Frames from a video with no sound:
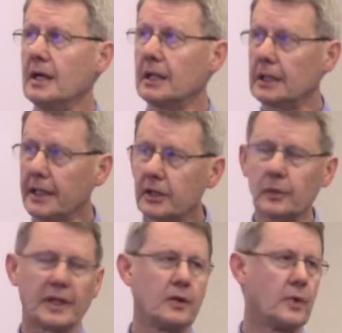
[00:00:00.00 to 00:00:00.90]

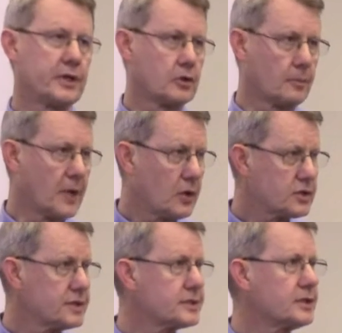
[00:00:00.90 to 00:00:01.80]
Literally, when your
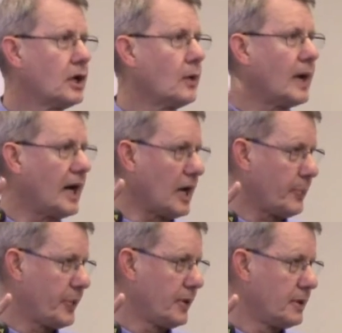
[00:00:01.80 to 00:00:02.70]
emotions go
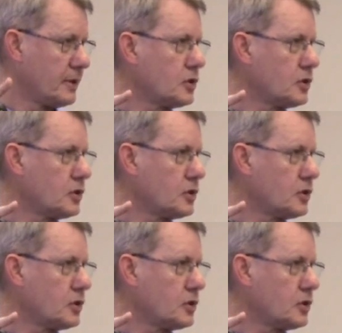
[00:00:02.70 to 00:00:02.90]
up,